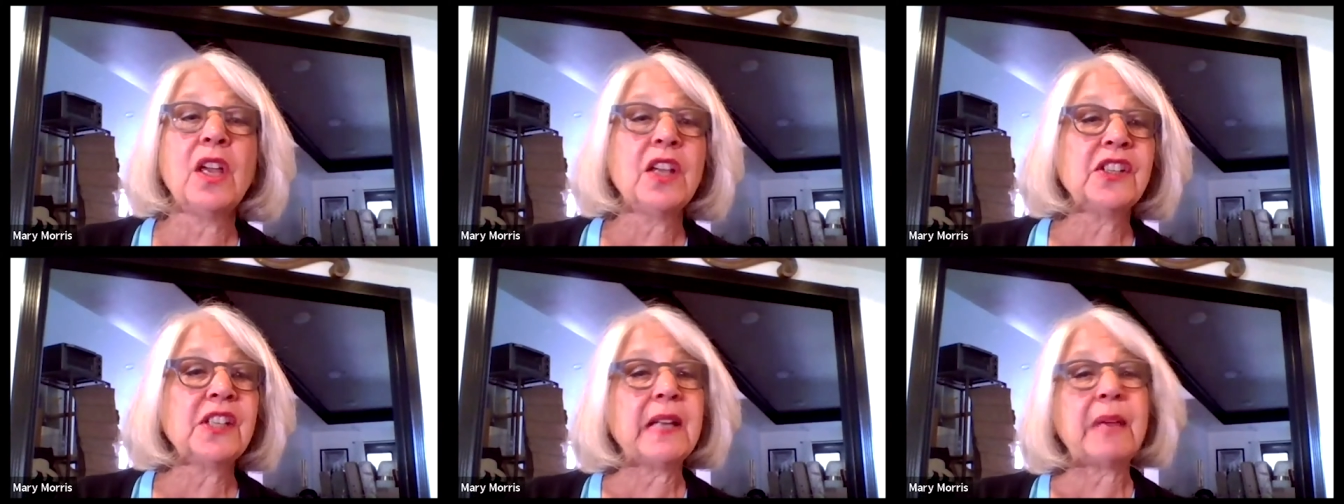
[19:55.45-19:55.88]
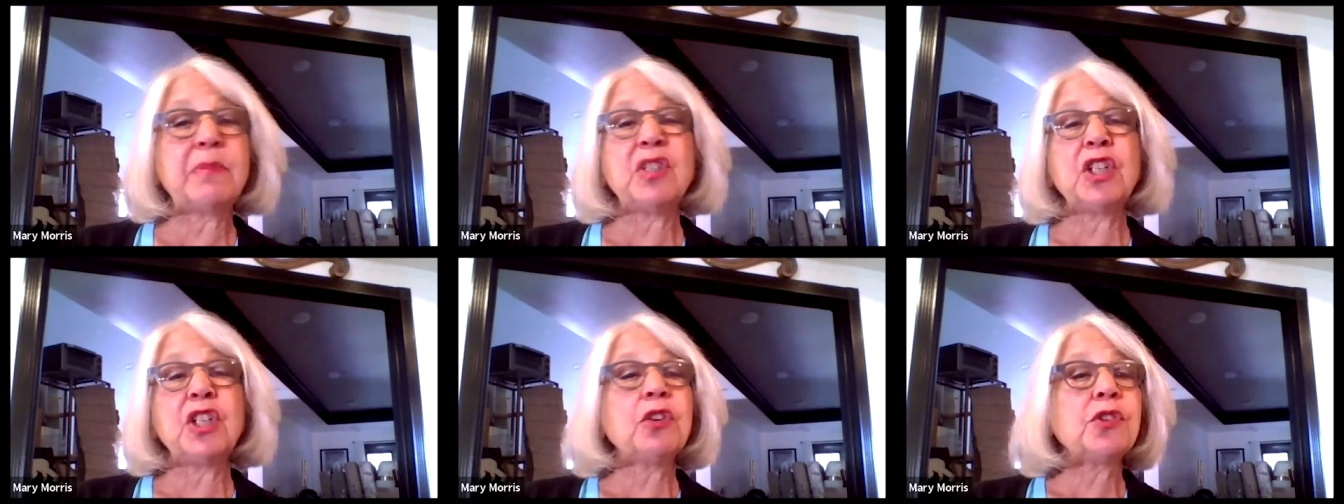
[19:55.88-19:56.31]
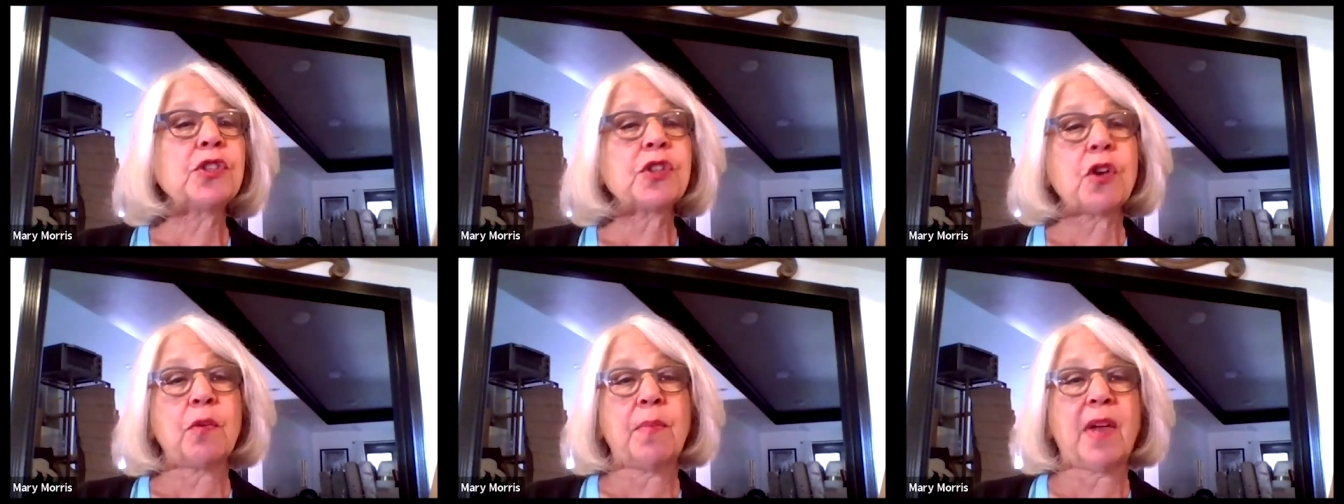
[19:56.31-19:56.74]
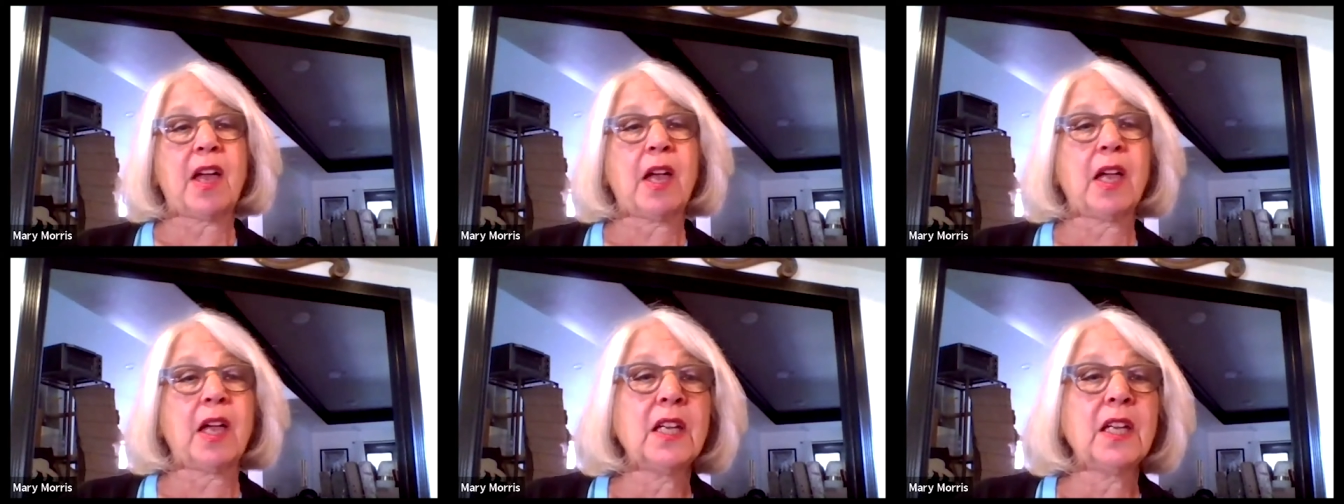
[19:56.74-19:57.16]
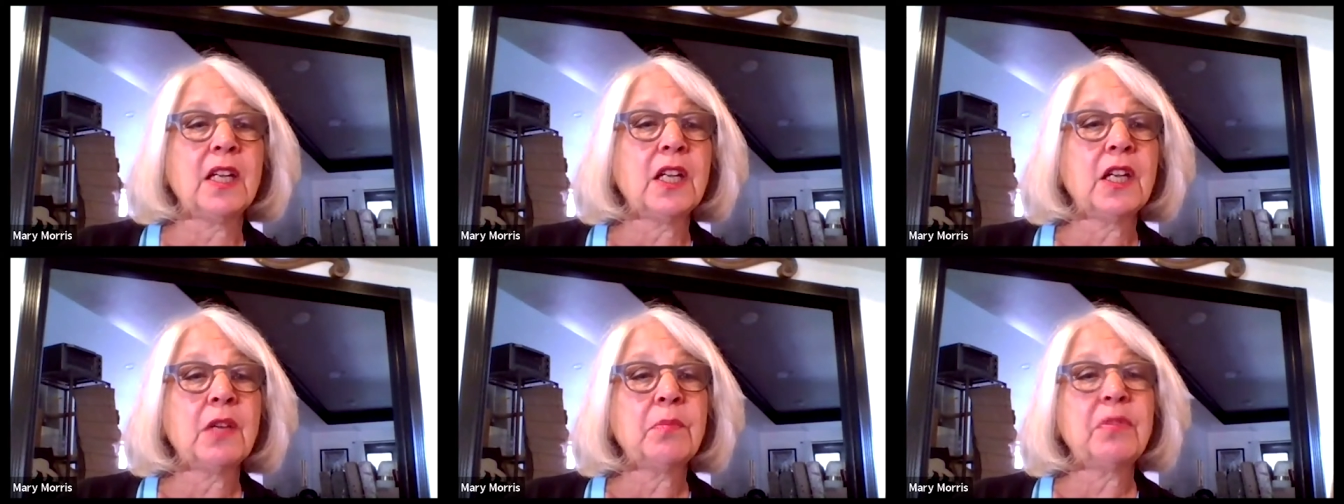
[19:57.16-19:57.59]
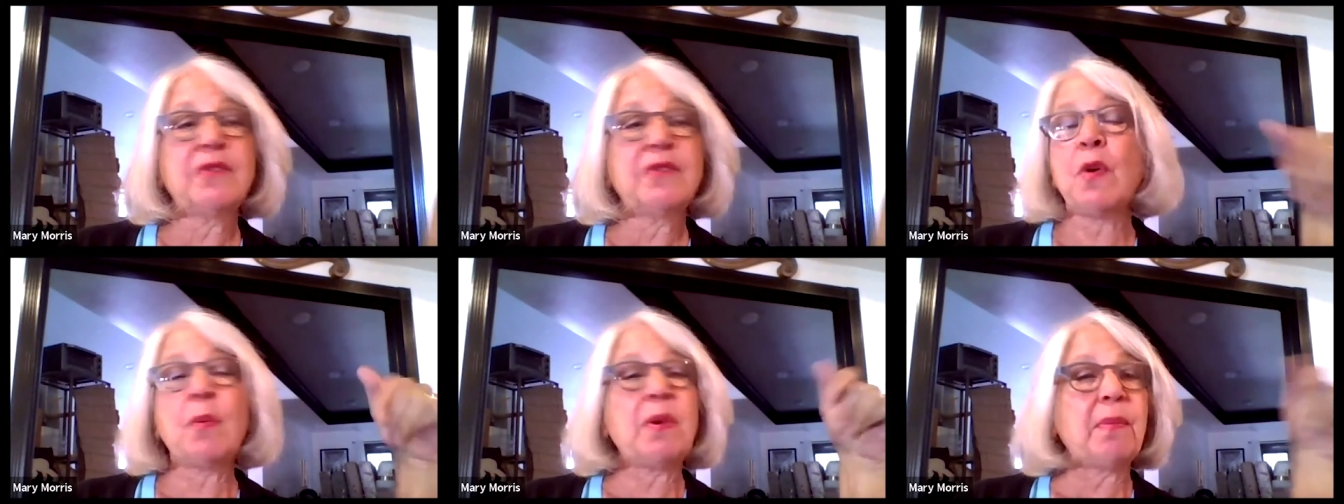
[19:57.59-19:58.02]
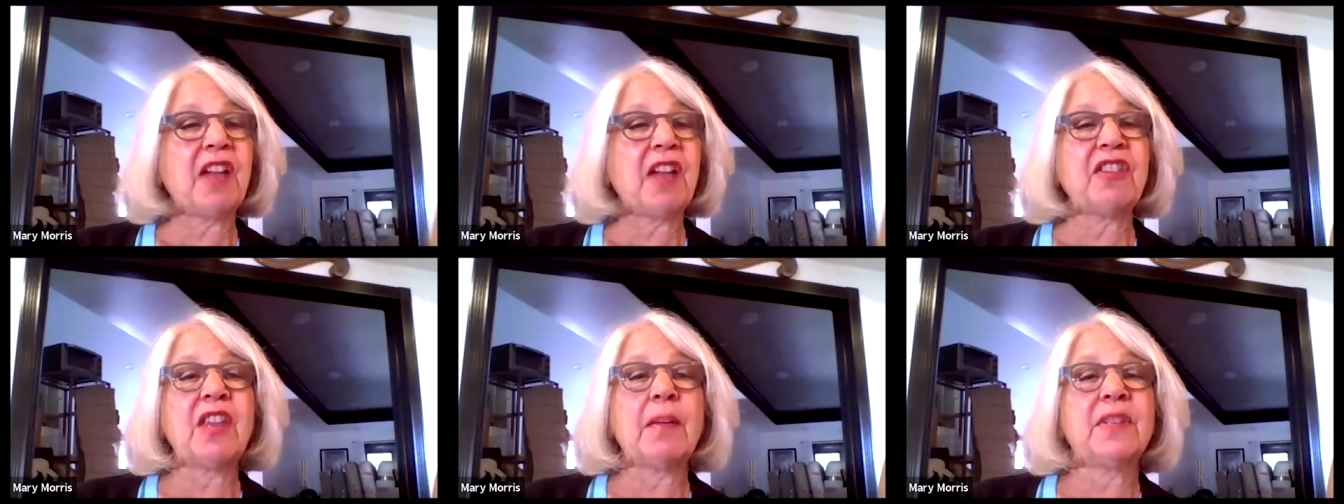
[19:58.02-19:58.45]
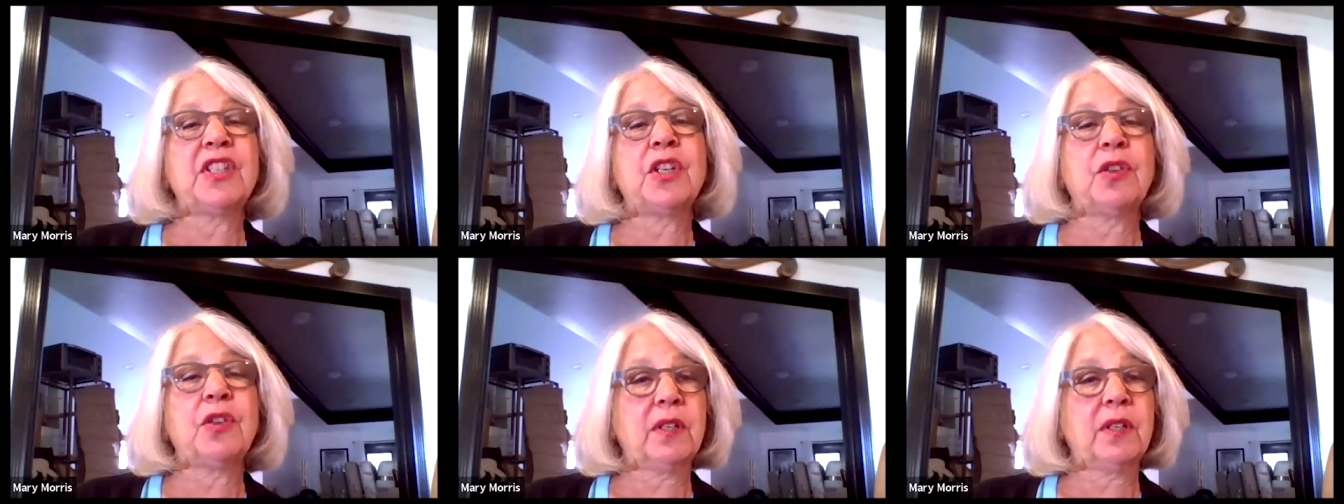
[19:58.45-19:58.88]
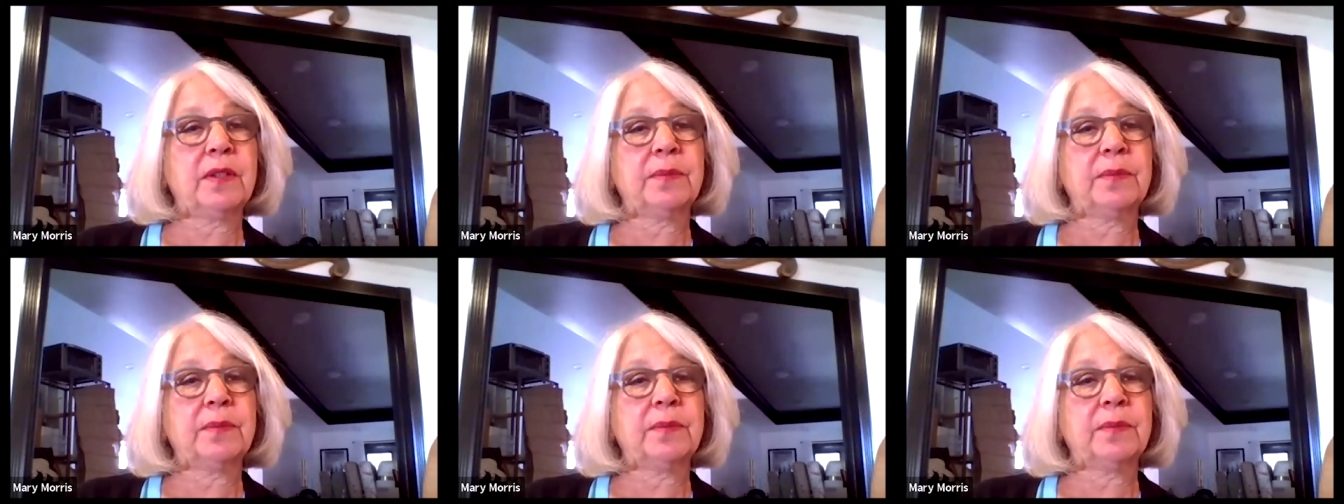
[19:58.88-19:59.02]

sometimes years go by before we mine that material.